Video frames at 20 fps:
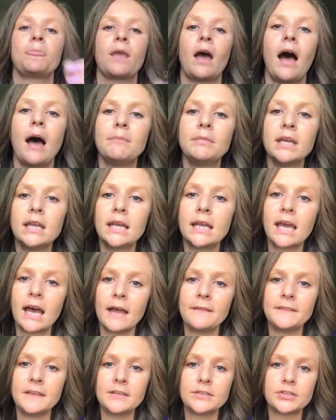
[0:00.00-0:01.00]
I'm going to
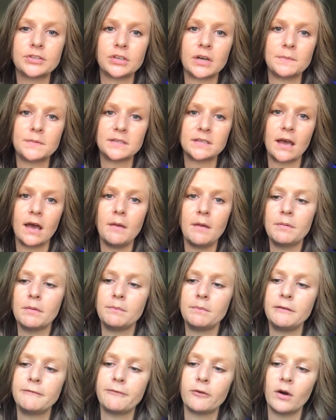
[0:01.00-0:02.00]
cut these strips up.
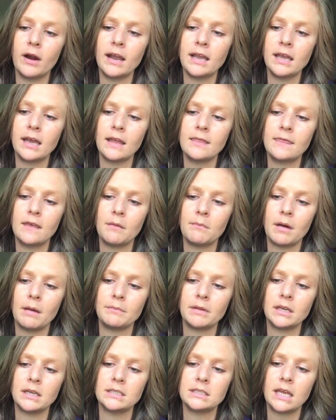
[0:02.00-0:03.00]
Before I cut them, I'm
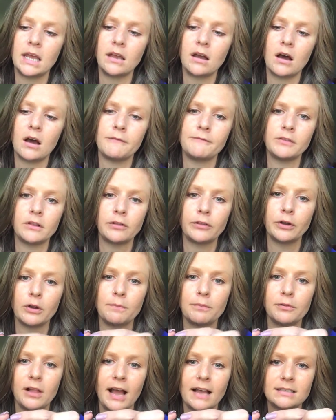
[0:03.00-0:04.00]
going to take off the little
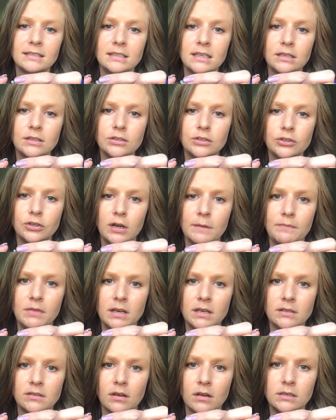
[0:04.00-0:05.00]
plastic strip that
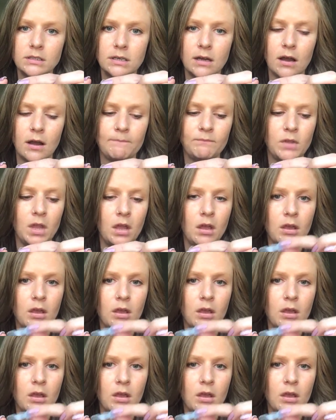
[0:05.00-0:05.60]
is on top.